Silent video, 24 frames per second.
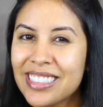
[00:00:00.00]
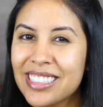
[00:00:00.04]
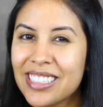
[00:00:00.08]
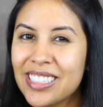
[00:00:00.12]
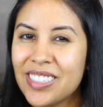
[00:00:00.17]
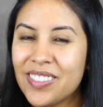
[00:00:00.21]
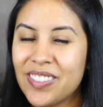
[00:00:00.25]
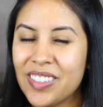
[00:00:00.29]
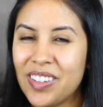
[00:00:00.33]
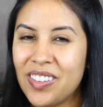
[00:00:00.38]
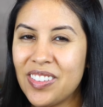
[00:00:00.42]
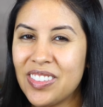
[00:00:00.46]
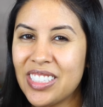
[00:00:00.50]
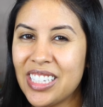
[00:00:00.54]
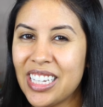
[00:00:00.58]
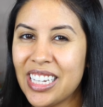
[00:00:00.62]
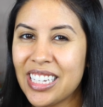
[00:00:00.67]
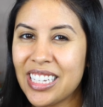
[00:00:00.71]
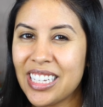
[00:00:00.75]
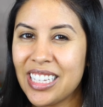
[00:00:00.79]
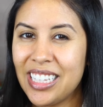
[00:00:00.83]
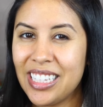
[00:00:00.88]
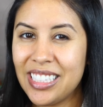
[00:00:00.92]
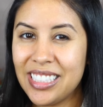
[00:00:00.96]
if I was
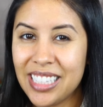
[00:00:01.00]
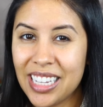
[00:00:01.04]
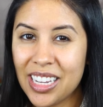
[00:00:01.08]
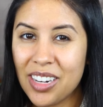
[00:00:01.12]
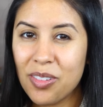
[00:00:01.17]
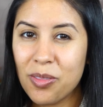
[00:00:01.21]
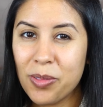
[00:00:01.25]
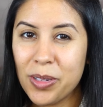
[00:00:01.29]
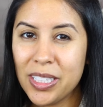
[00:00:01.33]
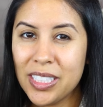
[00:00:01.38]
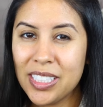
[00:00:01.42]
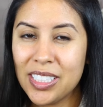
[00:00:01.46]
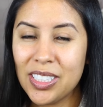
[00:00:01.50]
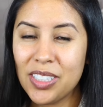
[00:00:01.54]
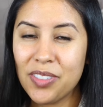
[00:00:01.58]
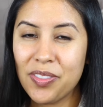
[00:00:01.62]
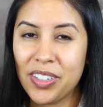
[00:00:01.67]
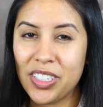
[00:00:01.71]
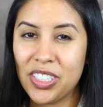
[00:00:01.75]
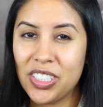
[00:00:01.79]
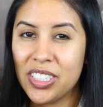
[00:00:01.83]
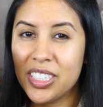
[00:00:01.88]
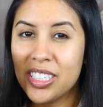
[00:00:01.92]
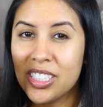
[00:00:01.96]
like in the dead of winter, if
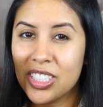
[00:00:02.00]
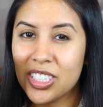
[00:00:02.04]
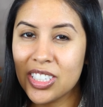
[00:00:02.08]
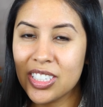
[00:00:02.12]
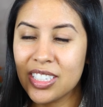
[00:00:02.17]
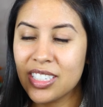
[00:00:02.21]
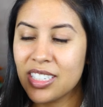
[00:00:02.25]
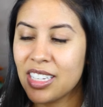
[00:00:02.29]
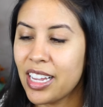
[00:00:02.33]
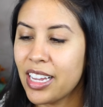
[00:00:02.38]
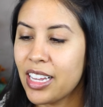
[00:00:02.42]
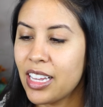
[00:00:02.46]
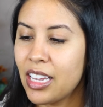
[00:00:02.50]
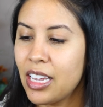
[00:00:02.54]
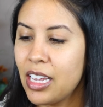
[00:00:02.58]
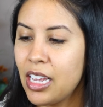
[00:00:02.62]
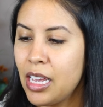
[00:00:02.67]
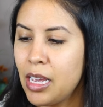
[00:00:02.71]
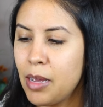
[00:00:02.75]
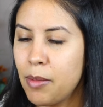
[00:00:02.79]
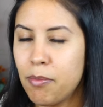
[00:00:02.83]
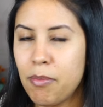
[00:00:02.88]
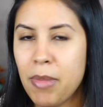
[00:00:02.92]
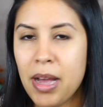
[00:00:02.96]
I didn't just like,
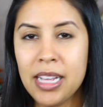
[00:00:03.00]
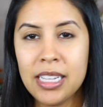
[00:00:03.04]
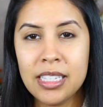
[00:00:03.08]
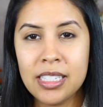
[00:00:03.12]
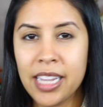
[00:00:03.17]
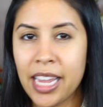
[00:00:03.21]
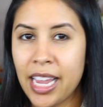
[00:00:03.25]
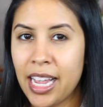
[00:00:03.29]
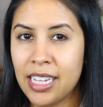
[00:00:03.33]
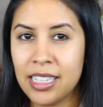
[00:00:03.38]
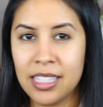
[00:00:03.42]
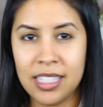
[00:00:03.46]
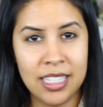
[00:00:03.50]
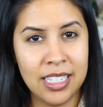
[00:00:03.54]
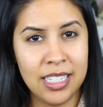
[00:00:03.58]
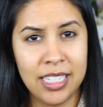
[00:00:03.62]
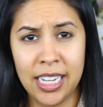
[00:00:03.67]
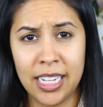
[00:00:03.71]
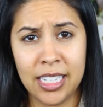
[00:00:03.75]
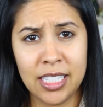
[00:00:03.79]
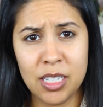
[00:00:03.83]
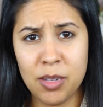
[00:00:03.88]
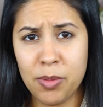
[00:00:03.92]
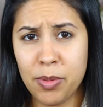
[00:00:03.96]
my tans
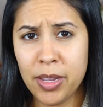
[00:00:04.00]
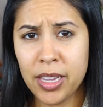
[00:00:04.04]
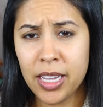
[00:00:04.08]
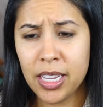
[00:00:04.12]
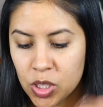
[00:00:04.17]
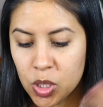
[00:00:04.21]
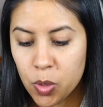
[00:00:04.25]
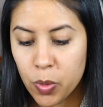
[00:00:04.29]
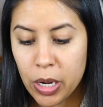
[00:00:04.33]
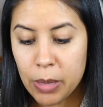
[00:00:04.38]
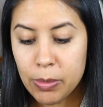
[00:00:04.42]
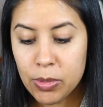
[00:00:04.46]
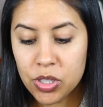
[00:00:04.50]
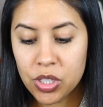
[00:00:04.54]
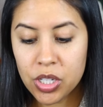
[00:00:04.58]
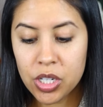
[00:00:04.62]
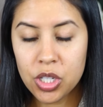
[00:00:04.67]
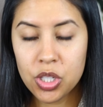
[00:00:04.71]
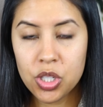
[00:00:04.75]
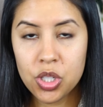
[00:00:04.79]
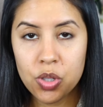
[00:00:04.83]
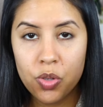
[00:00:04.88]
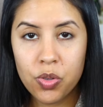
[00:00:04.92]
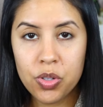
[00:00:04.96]
stick to me. So what I'm just going
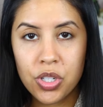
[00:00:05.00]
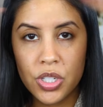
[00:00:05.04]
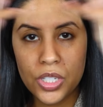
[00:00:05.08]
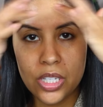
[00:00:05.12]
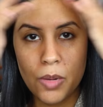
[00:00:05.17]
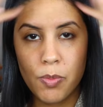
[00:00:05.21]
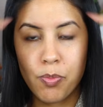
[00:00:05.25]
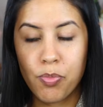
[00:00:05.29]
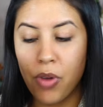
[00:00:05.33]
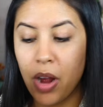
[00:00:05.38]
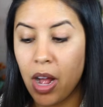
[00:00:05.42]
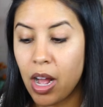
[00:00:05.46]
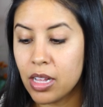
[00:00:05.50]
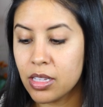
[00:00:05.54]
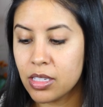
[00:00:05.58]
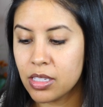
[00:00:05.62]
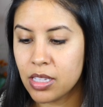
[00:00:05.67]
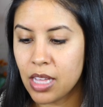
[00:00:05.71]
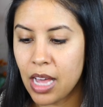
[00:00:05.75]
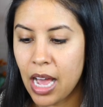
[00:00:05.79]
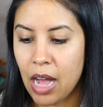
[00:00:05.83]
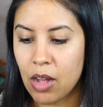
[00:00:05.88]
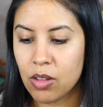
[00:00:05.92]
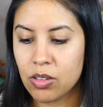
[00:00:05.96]
to do is just going to bronze
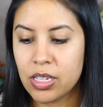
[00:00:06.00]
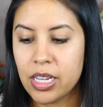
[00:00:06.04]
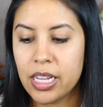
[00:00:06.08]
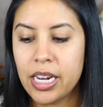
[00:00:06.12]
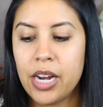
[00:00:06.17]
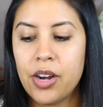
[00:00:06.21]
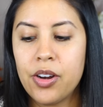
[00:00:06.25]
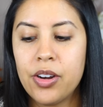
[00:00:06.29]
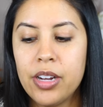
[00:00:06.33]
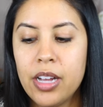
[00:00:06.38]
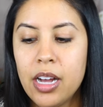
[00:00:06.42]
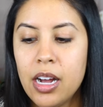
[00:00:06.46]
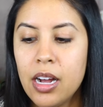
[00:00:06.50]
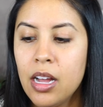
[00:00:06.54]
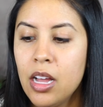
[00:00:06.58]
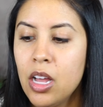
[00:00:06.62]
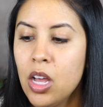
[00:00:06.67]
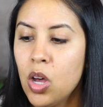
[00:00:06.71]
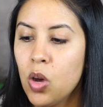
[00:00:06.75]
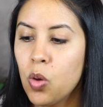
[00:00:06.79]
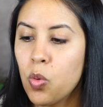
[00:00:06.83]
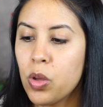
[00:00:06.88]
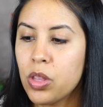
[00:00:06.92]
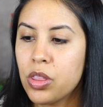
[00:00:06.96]
the outside area
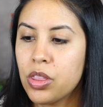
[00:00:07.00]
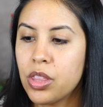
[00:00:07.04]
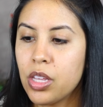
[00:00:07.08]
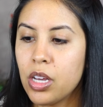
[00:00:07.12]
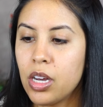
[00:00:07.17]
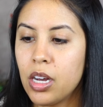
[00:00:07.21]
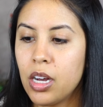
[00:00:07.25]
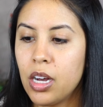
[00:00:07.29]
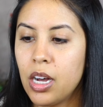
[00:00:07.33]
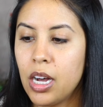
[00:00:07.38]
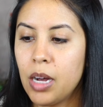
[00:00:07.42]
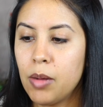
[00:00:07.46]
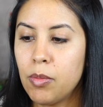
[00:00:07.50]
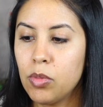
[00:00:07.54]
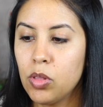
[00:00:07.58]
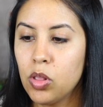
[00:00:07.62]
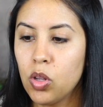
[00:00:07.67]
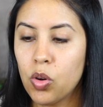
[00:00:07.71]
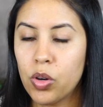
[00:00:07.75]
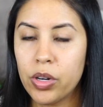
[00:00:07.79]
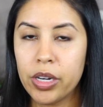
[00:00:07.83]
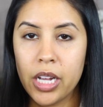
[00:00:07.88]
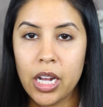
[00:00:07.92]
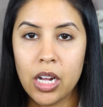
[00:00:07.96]
with the
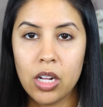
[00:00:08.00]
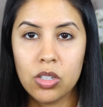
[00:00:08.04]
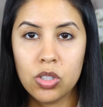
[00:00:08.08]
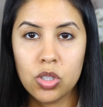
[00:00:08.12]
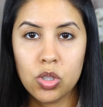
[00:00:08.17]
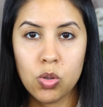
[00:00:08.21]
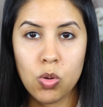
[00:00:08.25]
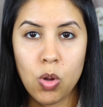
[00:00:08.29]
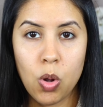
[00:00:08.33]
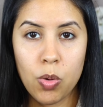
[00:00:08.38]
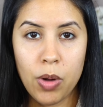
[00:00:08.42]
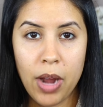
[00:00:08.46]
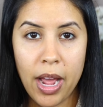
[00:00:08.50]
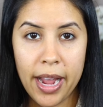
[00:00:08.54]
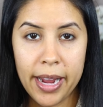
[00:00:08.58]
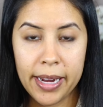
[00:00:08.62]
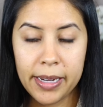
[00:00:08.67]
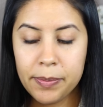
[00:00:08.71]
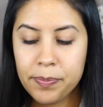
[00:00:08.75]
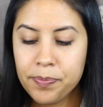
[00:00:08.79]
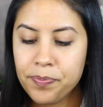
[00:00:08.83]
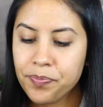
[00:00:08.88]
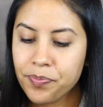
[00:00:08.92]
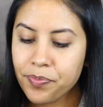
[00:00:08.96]
L'Oreal
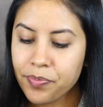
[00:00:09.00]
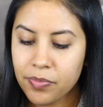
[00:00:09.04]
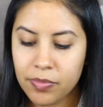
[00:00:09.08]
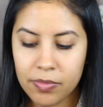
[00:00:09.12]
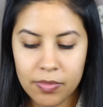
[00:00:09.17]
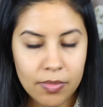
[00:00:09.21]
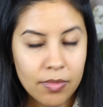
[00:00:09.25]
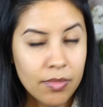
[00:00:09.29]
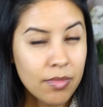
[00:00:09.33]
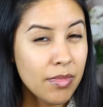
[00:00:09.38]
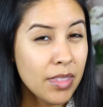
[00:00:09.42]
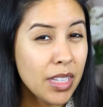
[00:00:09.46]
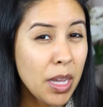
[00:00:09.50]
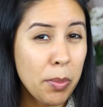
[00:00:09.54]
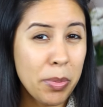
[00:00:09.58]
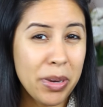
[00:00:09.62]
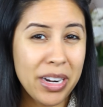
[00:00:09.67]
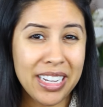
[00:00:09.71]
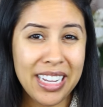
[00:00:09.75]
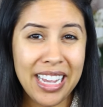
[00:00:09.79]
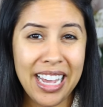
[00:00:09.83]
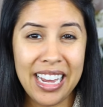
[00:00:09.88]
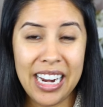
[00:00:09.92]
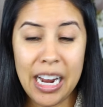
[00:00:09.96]
209. But
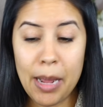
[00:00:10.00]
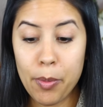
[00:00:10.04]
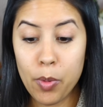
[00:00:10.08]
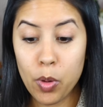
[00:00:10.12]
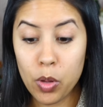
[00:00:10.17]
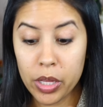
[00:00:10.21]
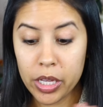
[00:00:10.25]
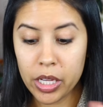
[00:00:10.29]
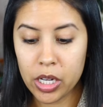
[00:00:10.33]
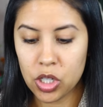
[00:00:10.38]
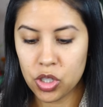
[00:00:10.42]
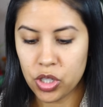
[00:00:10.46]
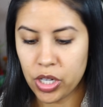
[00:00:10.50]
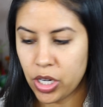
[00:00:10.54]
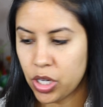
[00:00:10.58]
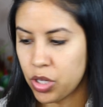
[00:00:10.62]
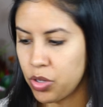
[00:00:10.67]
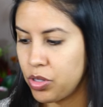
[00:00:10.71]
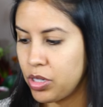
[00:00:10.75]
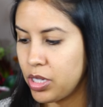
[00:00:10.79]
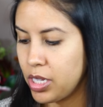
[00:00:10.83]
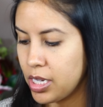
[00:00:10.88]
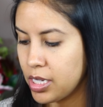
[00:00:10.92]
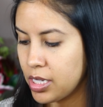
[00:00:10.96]
again, I'm only going to try to
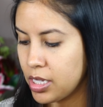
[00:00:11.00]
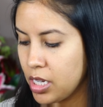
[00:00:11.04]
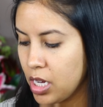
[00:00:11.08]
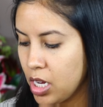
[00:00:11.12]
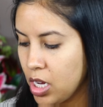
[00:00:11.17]
use this.